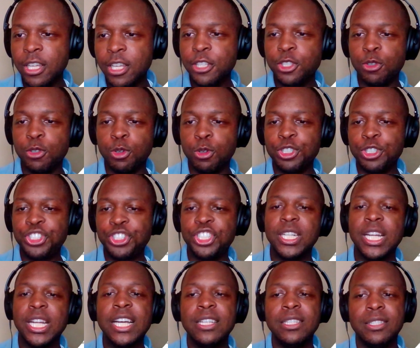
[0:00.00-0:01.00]
So Christian
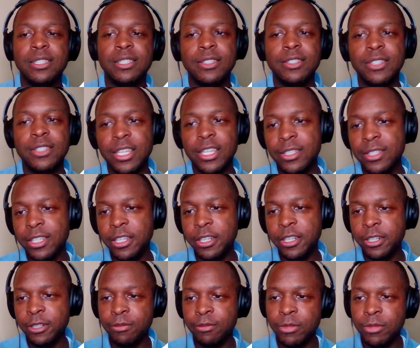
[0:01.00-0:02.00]
Ice says
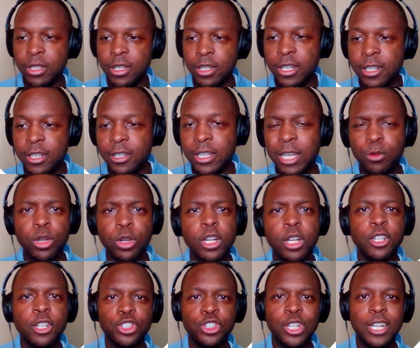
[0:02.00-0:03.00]
here, uh, and we're going
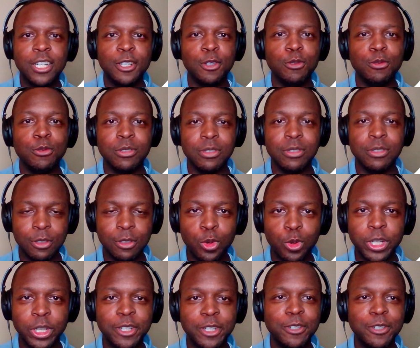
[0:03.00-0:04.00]
to try to go
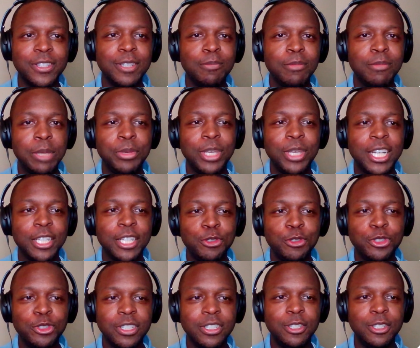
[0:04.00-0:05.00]
quicker than maybe I
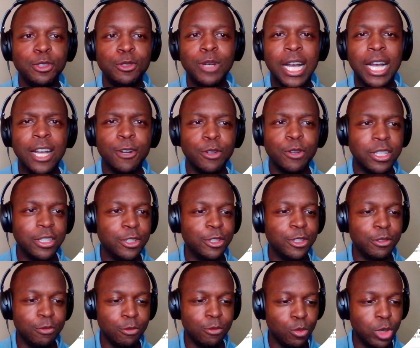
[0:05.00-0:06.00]
usually do. I already took
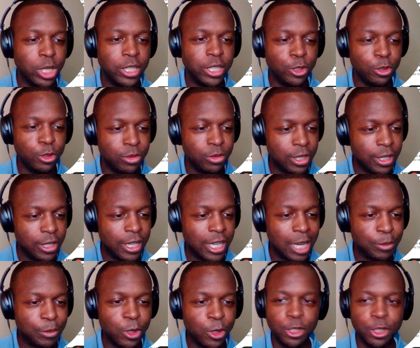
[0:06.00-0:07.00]
way too,
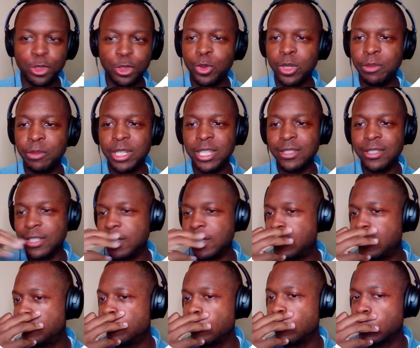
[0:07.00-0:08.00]
I'm already 20 minutes
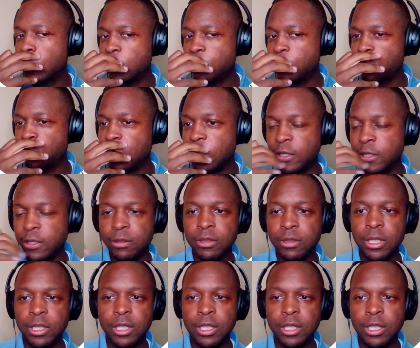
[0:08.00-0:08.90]
in. We're going to try to